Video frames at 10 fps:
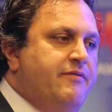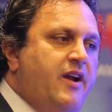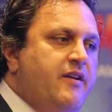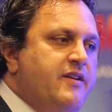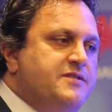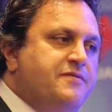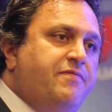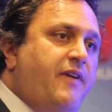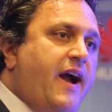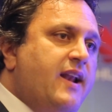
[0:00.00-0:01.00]
and various
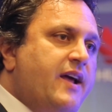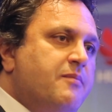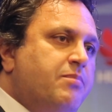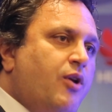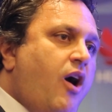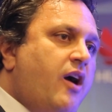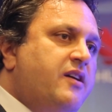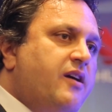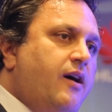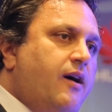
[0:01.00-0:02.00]
file and
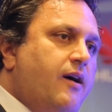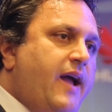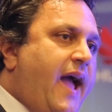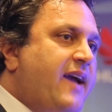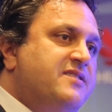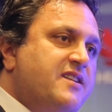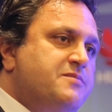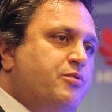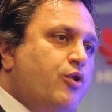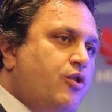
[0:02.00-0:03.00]
block
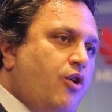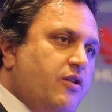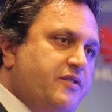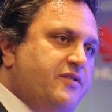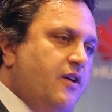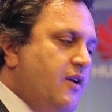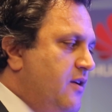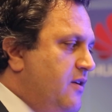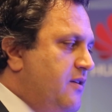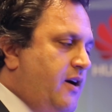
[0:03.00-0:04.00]
access protocols
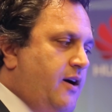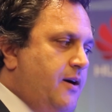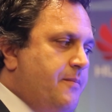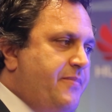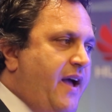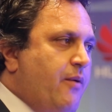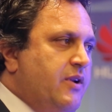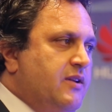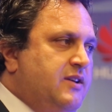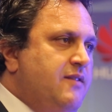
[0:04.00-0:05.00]
that
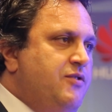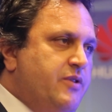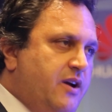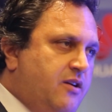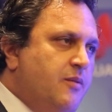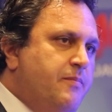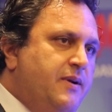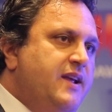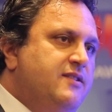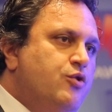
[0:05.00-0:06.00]
will give you a
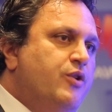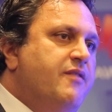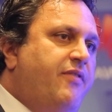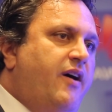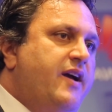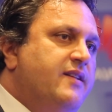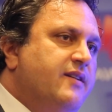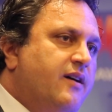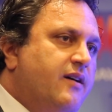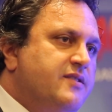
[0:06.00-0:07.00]
complete unified
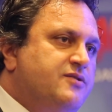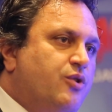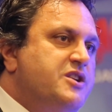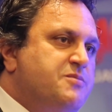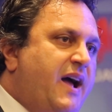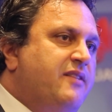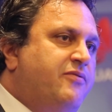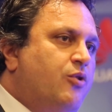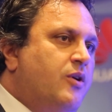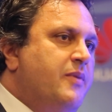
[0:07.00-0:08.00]
storage
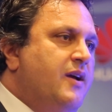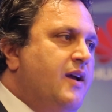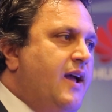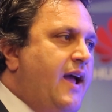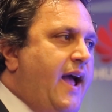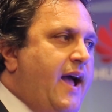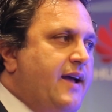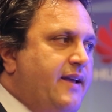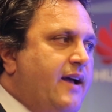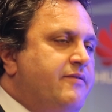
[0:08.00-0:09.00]
platform
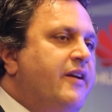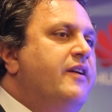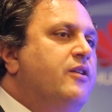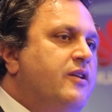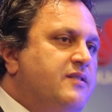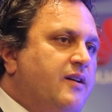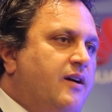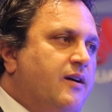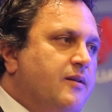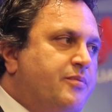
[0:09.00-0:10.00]
at very good
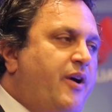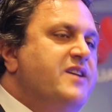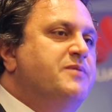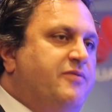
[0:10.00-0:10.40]
price